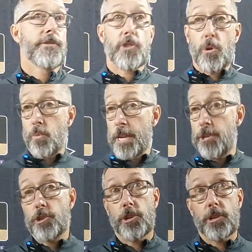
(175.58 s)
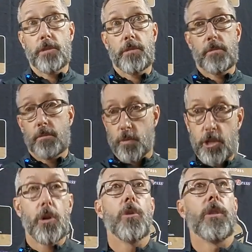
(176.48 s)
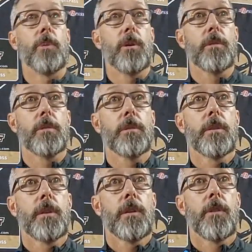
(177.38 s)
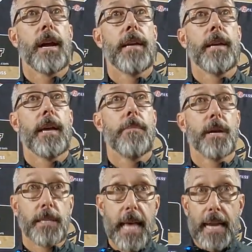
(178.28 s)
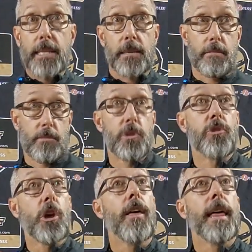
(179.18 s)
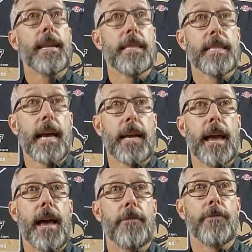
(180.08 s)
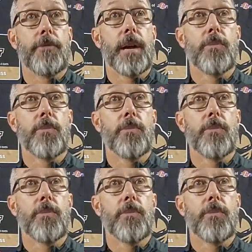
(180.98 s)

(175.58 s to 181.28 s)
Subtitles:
so we should hold the ball, right? Because that you saw that in the second half, right?